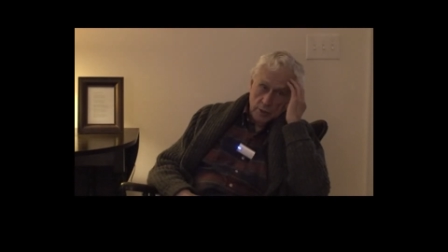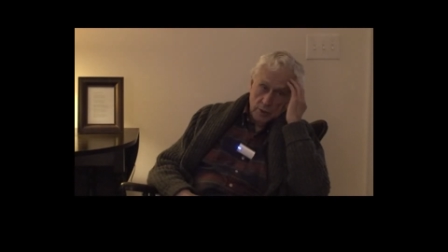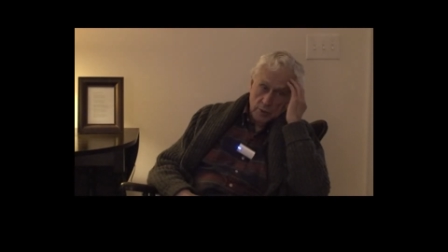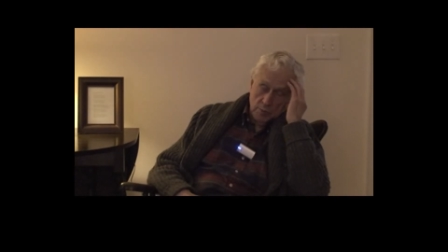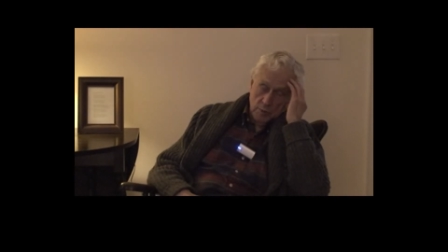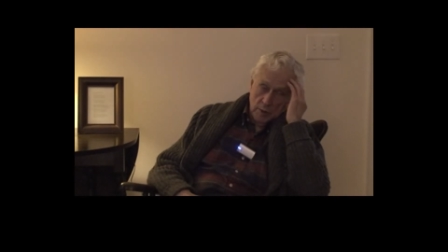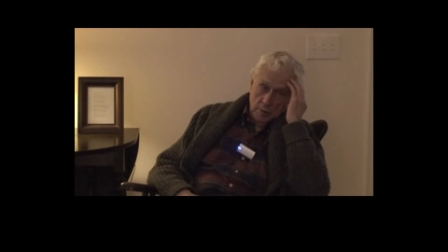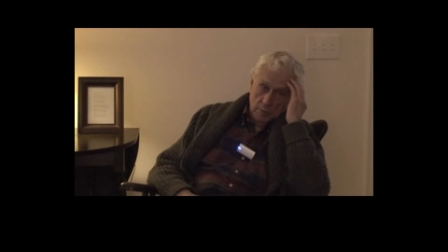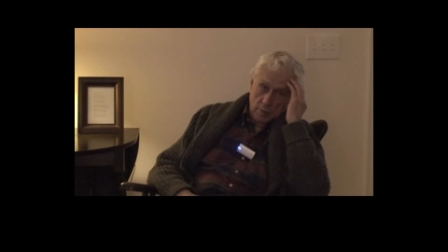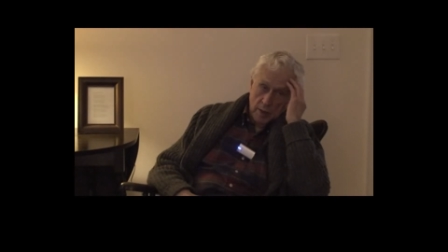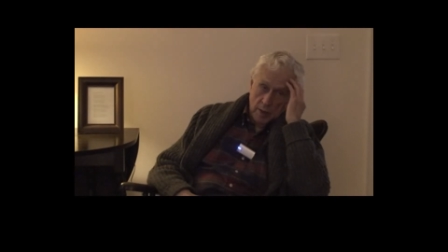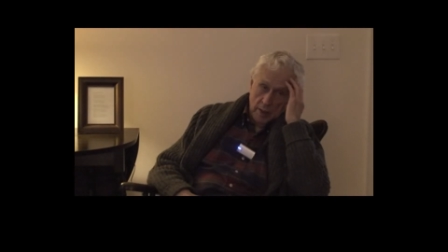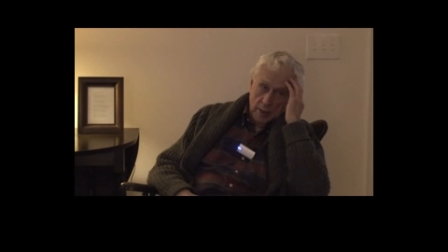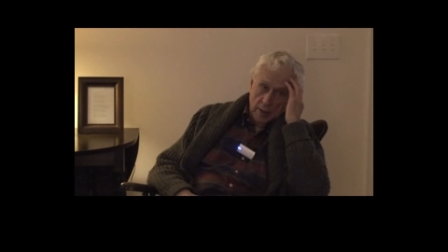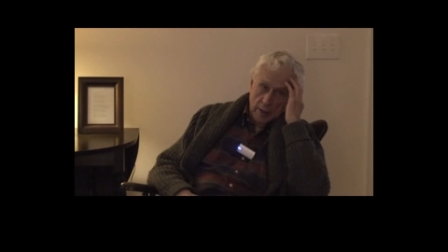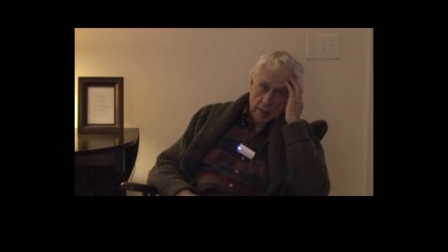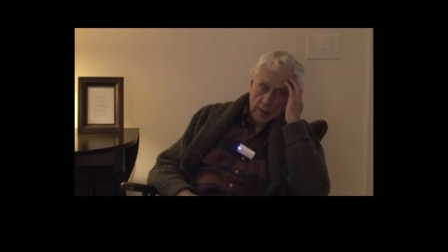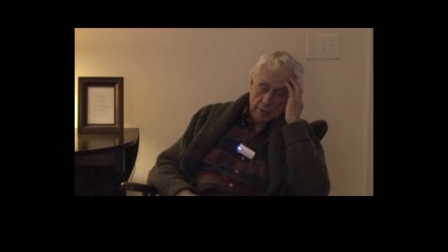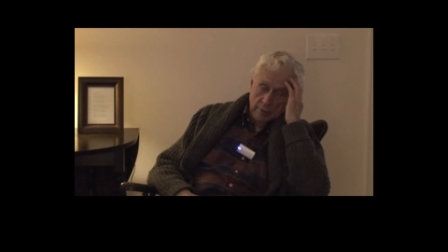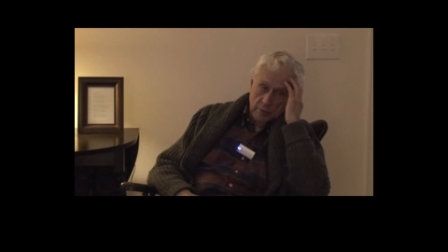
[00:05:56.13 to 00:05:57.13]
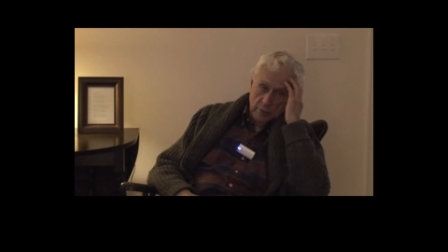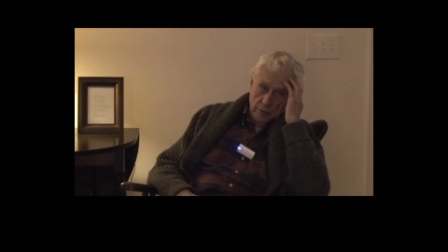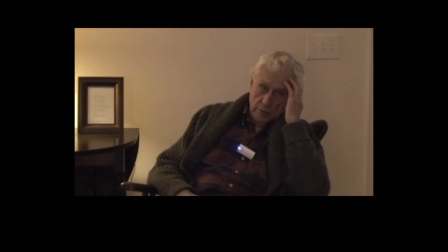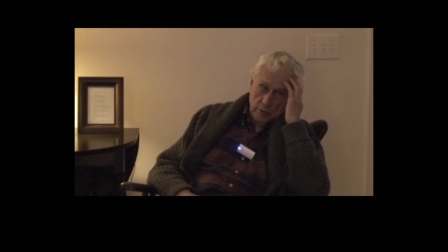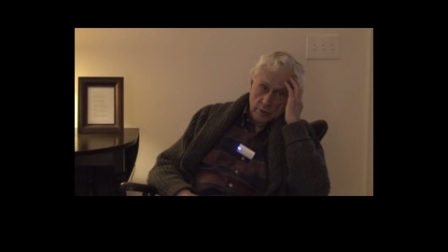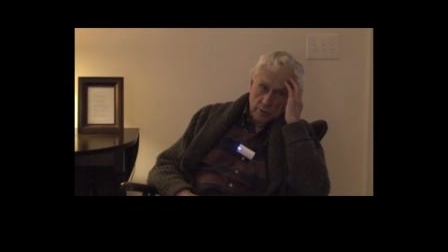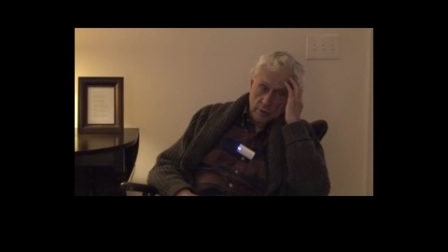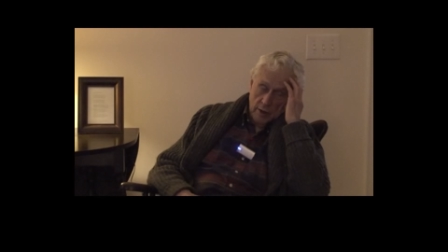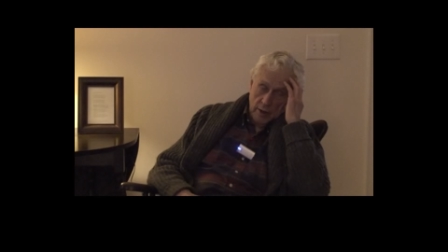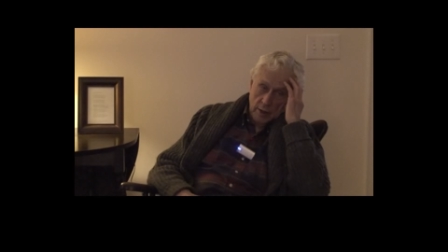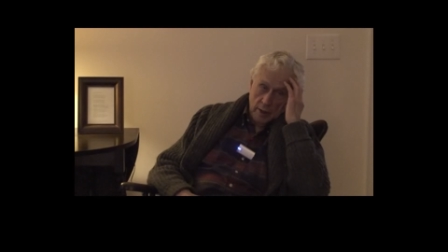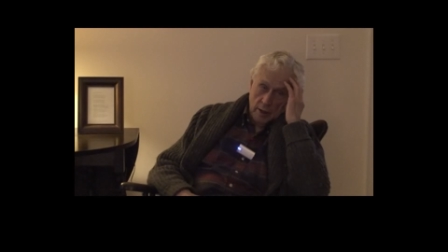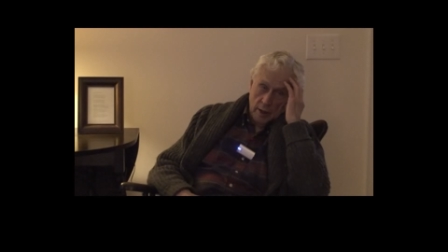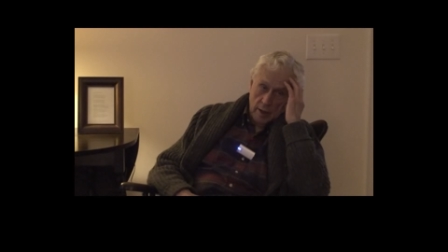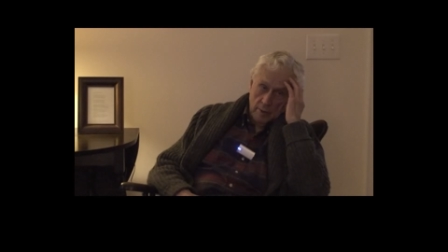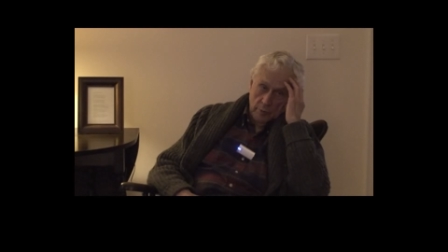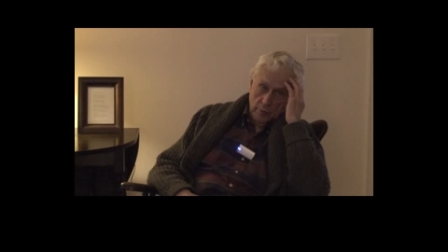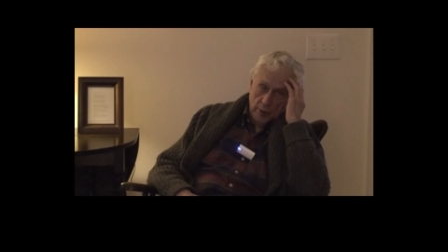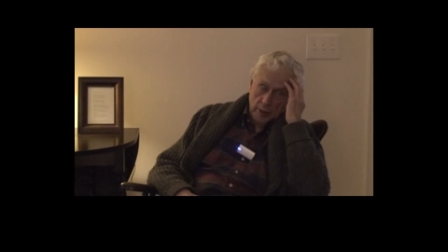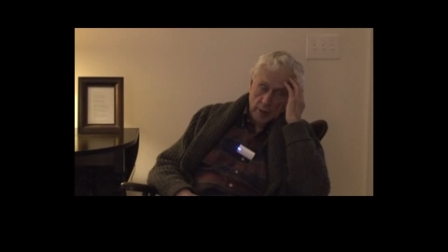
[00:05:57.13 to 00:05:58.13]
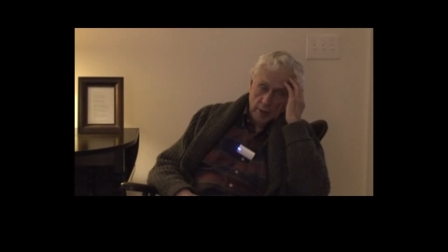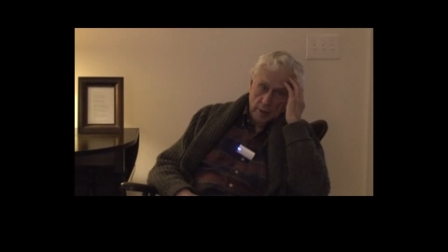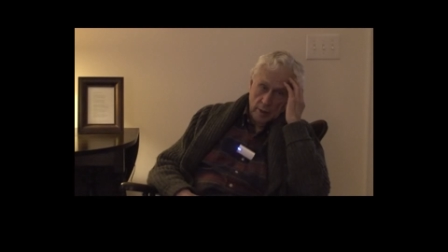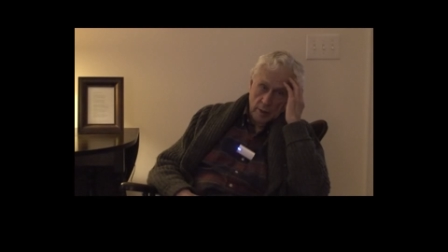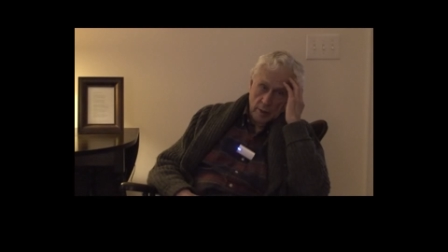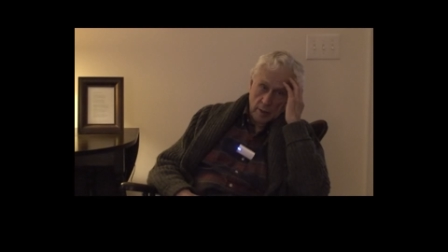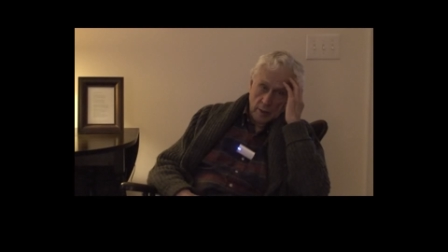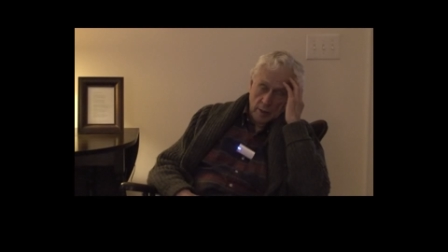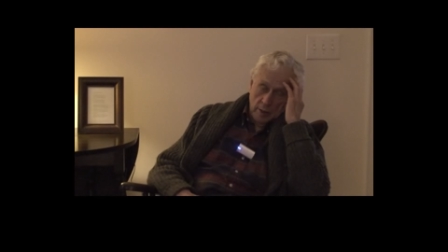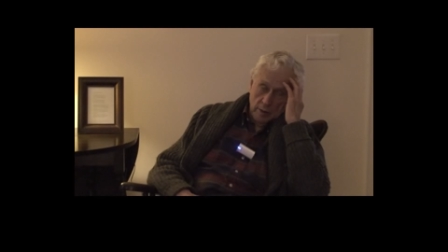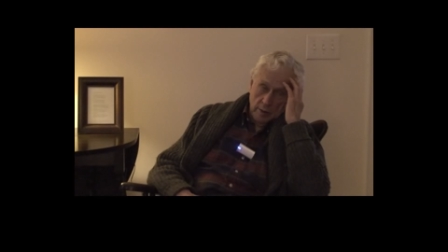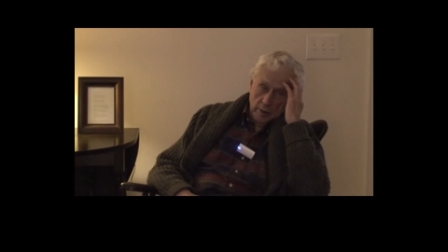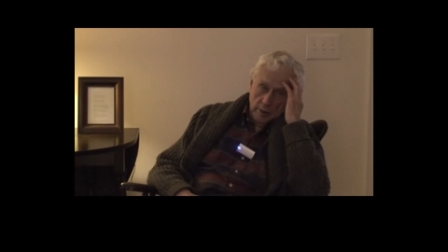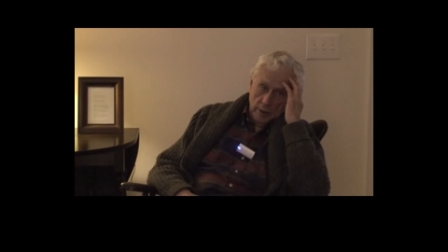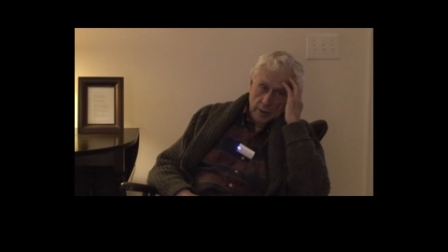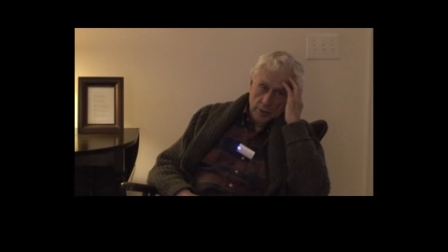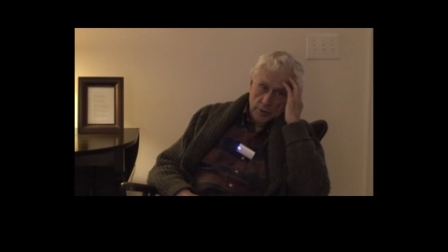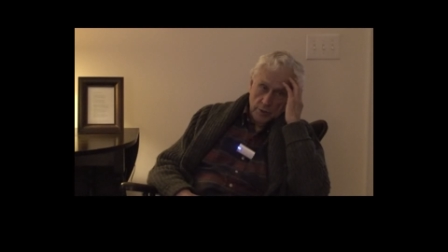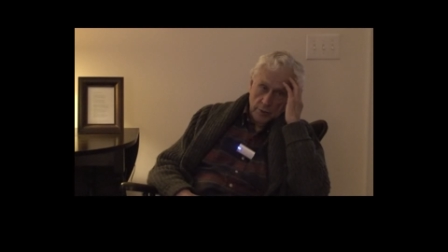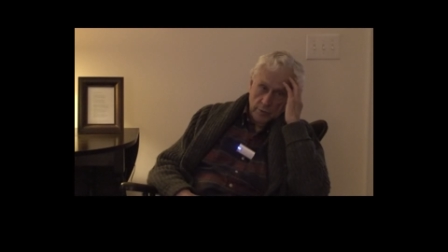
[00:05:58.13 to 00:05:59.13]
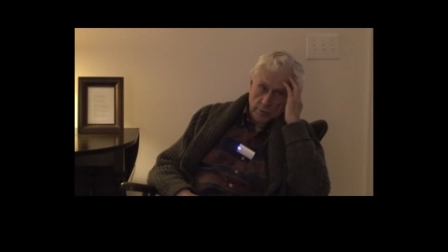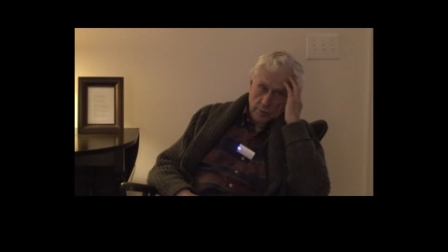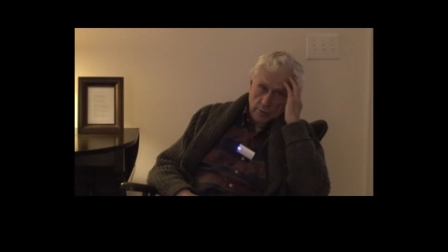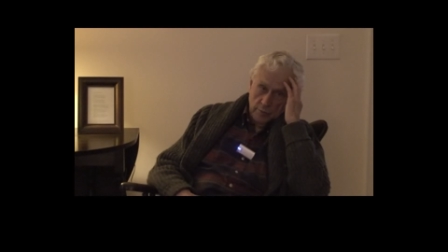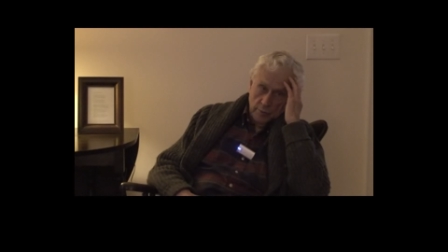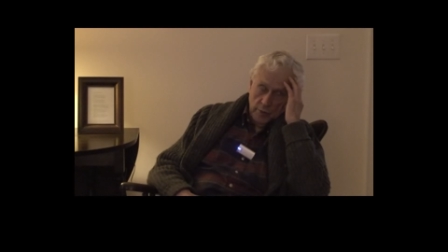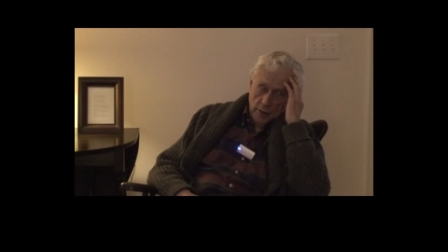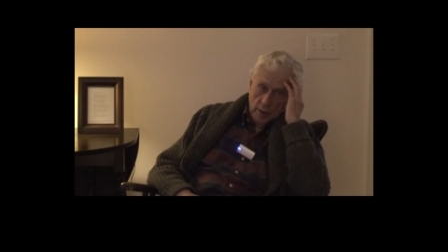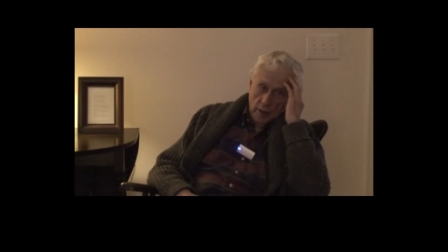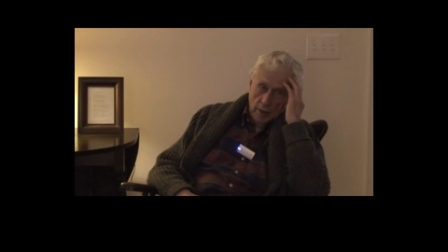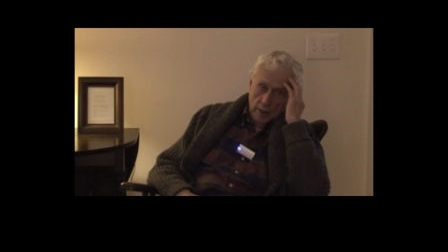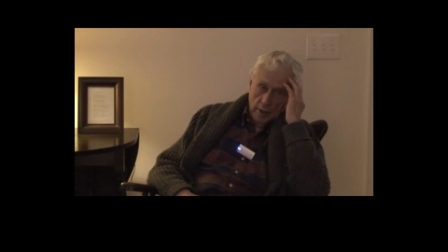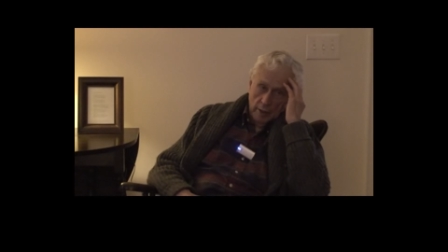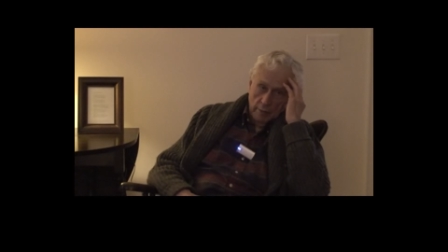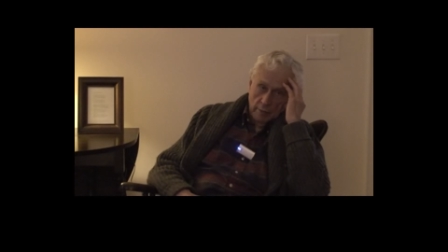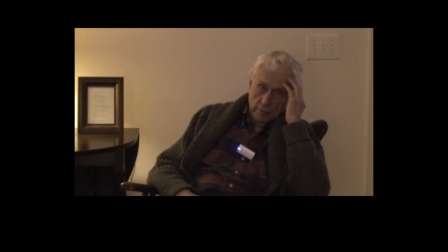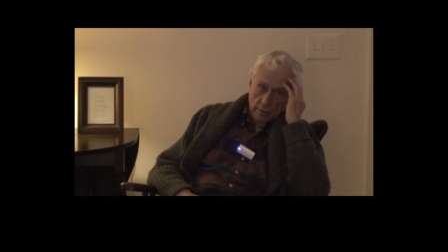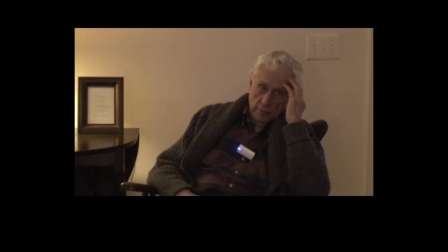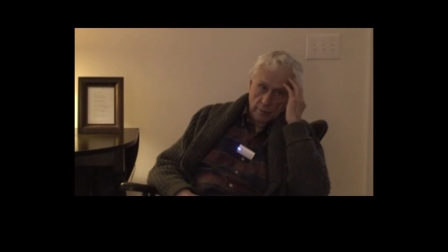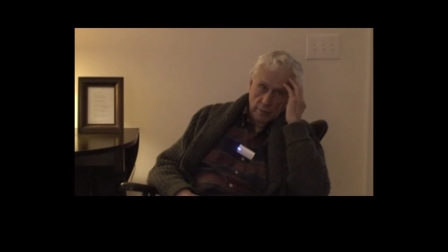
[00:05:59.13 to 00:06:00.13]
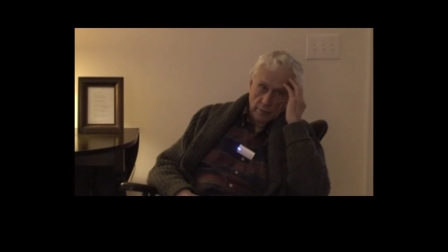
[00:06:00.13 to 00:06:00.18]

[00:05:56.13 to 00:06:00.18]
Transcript: it's been my effort to try to comprehend the nature of human life